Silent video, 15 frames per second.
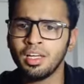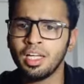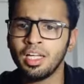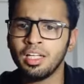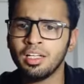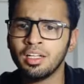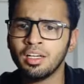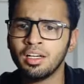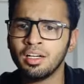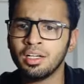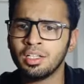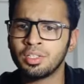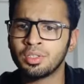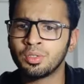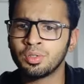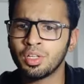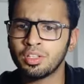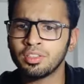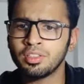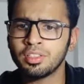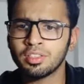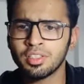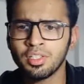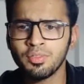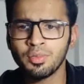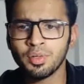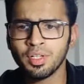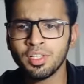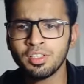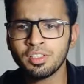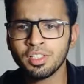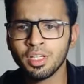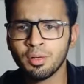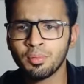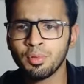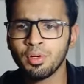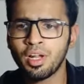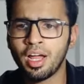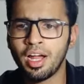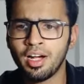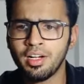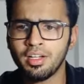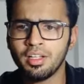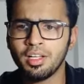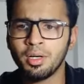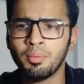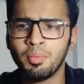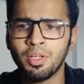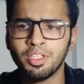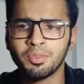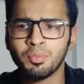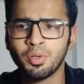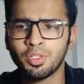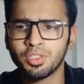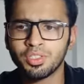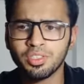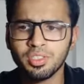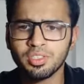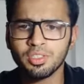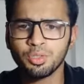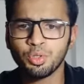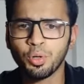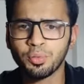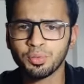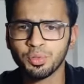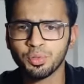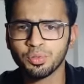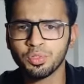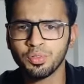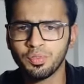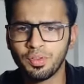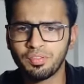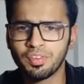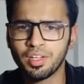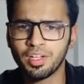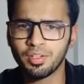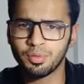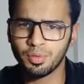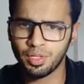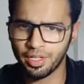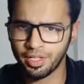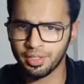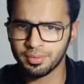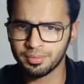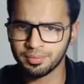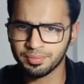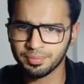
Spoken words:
In 2013-14, Singapore had replaced Mauritius as the top source of FDI into India.